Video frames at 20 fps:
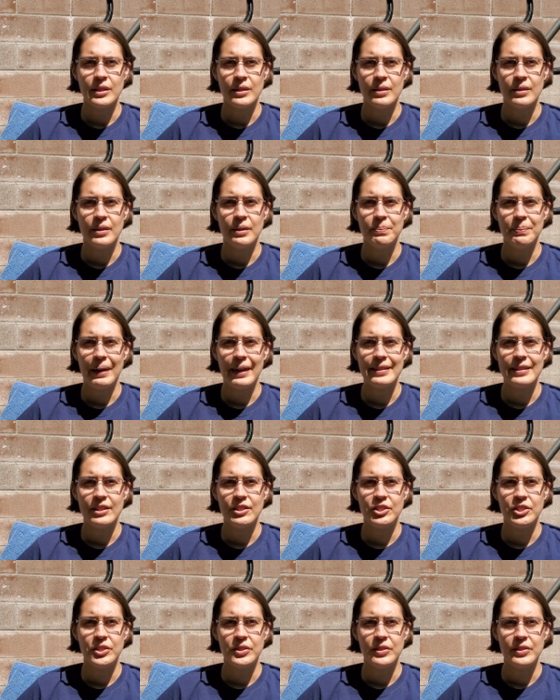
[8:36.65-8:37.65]
the
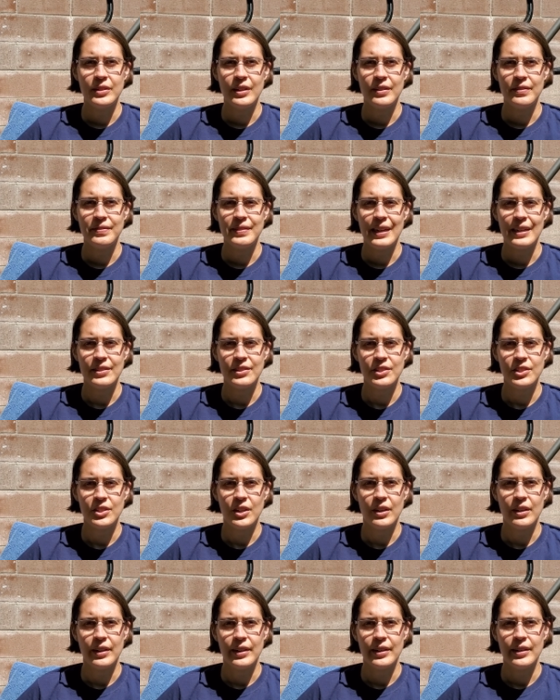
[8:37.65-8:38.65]
magnitude of that
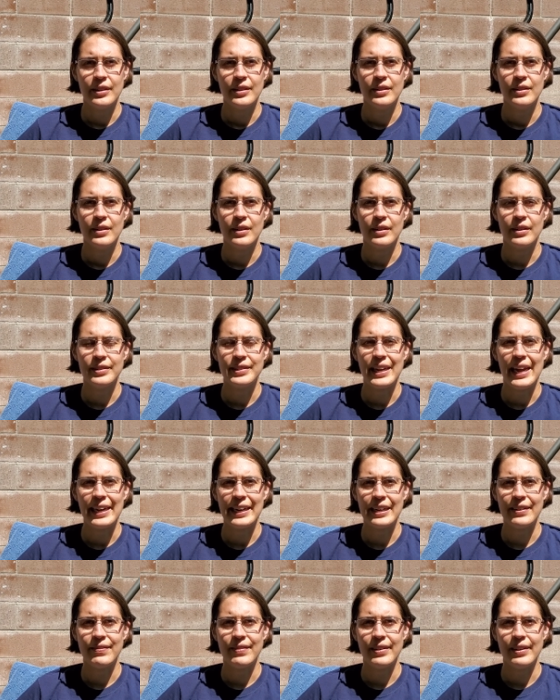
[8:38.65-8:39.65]
star on that
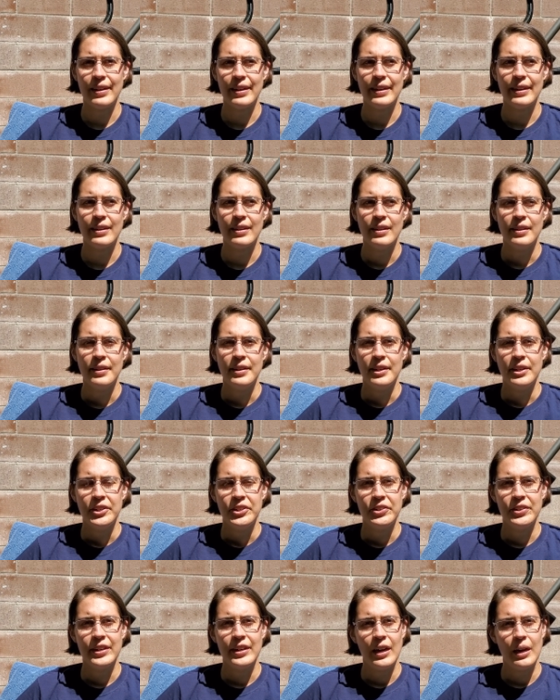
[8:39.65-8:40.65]
given night,
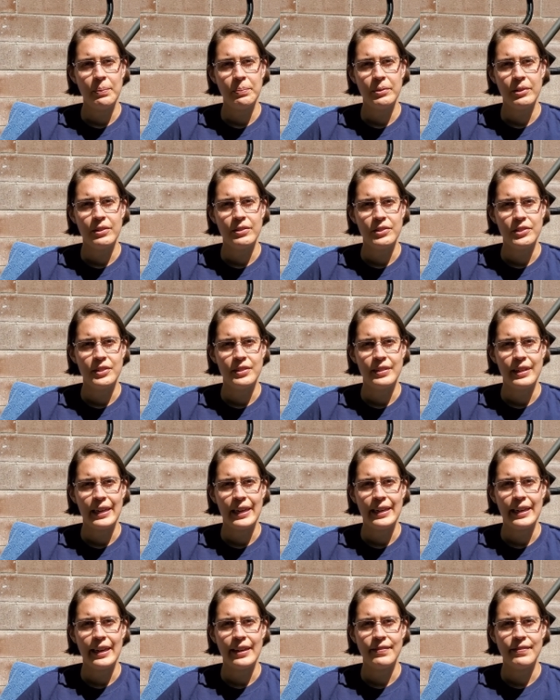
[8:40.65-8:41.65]
you can upload to the
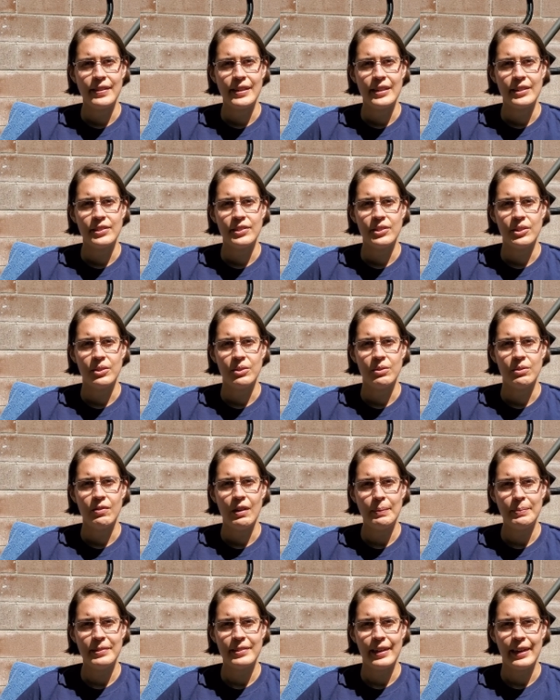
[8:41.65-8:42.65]
AAVSO
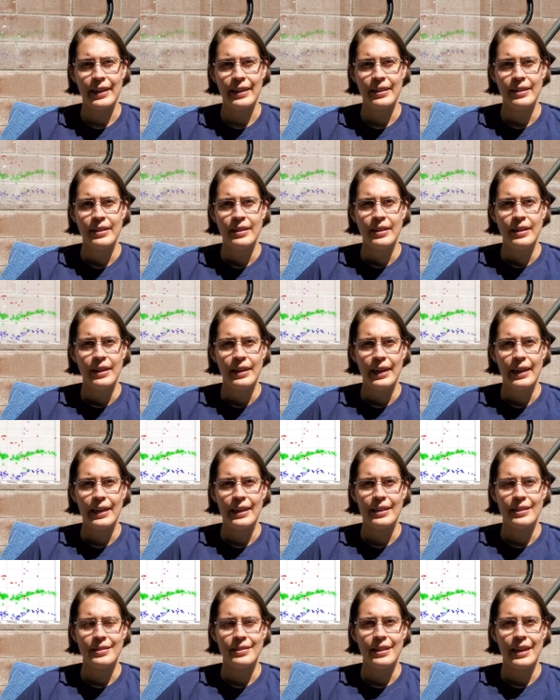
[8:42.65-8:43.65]
website,
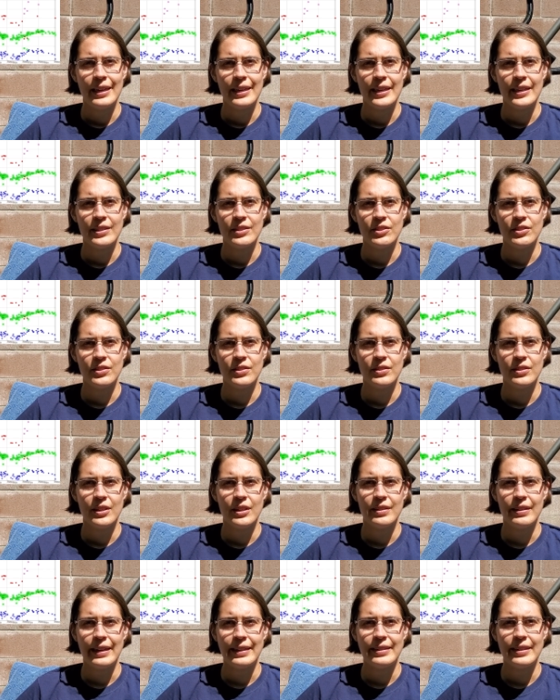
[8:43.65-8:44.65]
and that gets
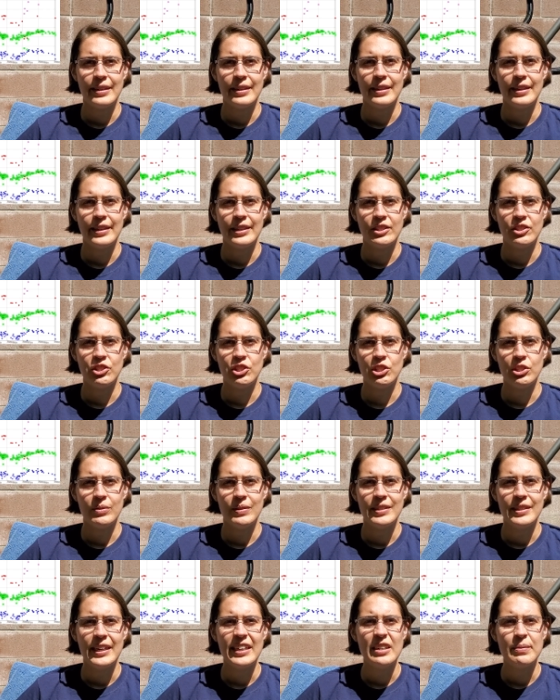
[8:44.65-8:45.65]
collected into a
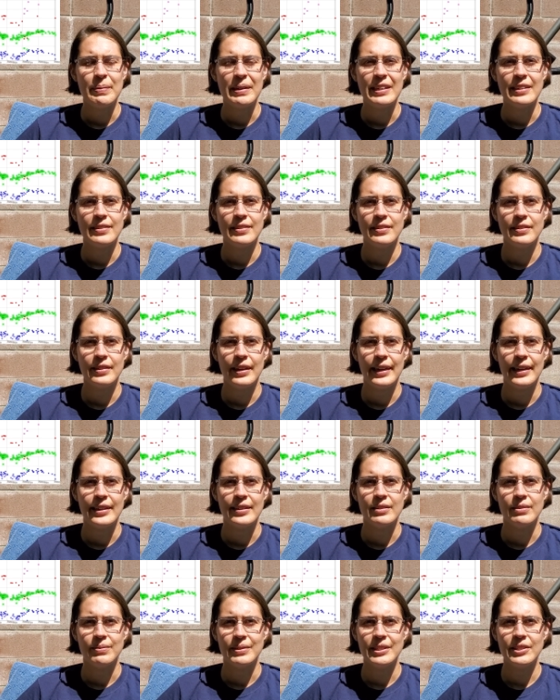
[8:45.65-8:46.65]
database,
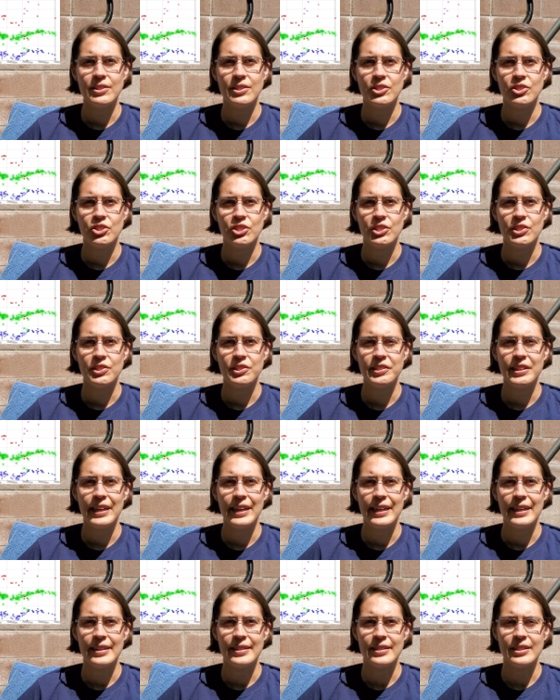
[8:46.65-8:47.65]
and researchers
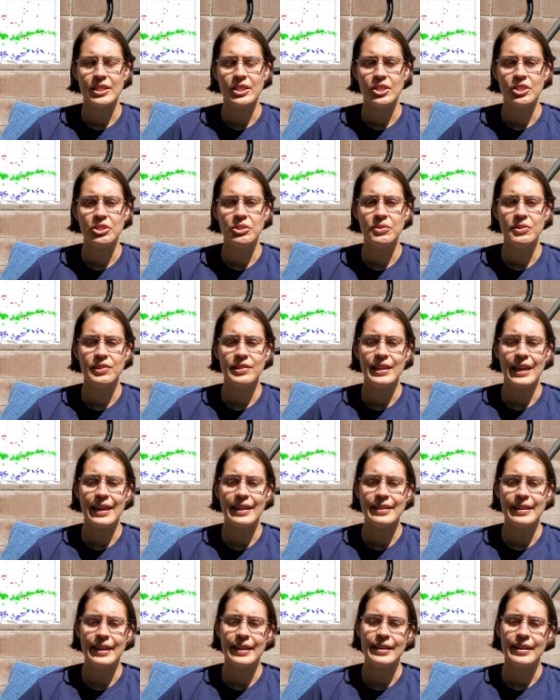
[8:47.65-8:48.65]
can use that
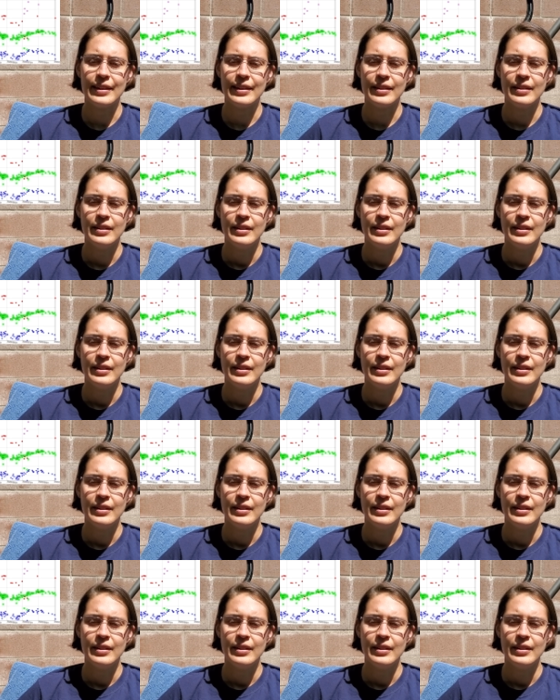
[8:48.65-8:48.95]
data